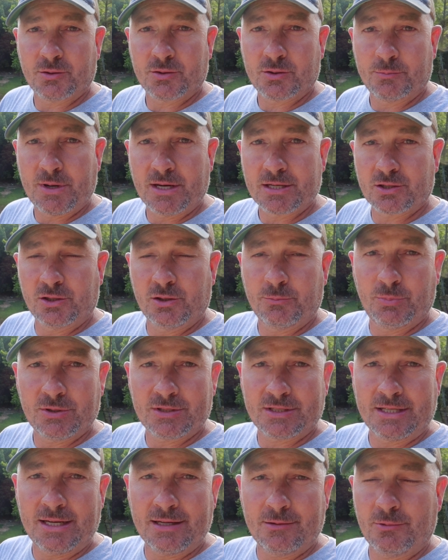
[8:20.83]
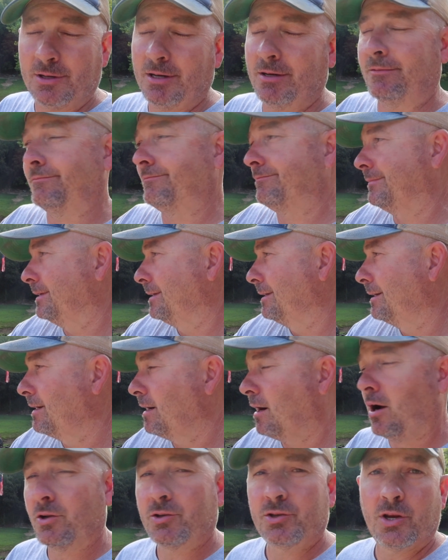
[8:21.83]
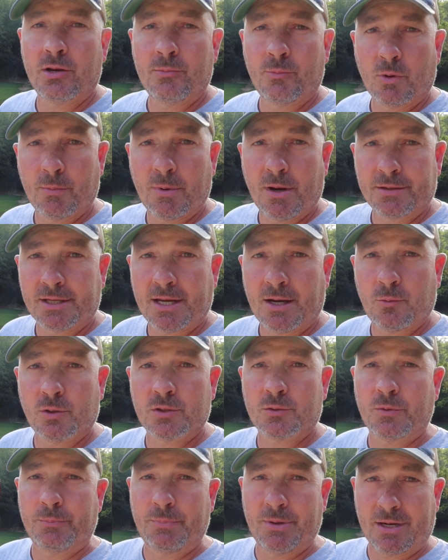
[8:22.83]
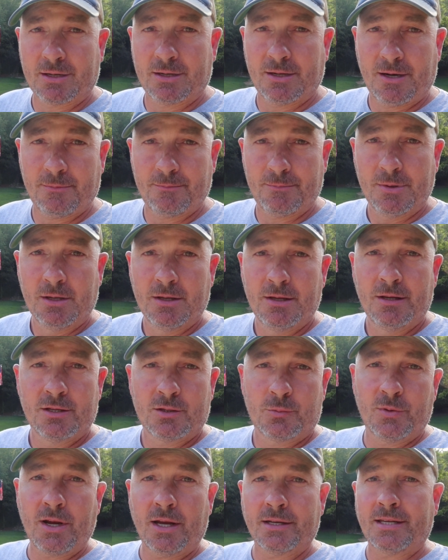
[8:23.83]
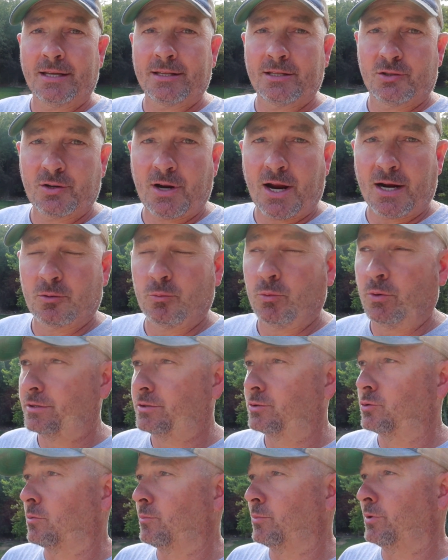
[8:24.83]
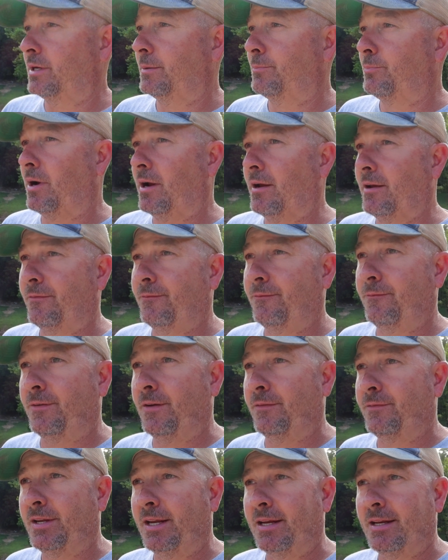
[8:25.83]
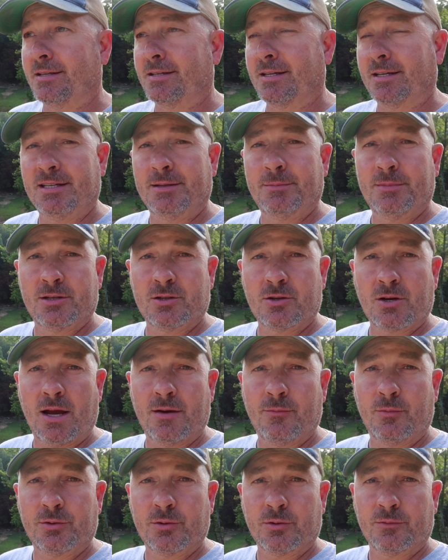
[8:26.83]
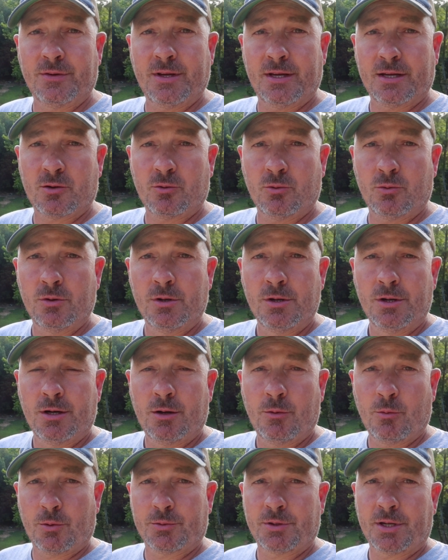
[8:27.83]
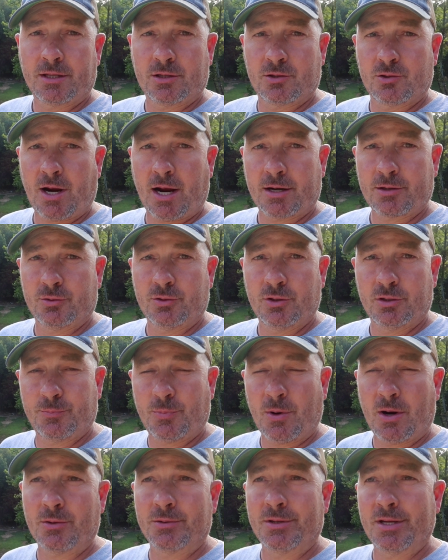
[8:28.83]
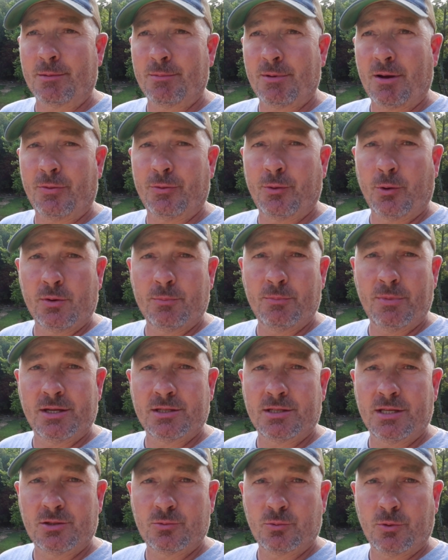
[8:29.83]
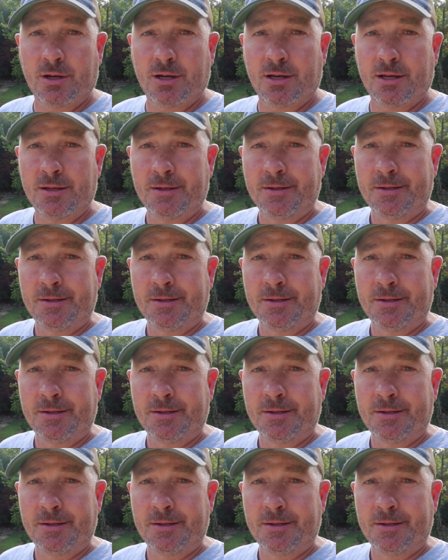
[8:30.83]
So basically you put seed, well, I'll show you more about that once we pick it up. So we got to take the tractor. What is normally probably a 15 to 16 minute drive with your vehicle. We're going to take the tractor, so it's probably going to take about 30 minutes each way.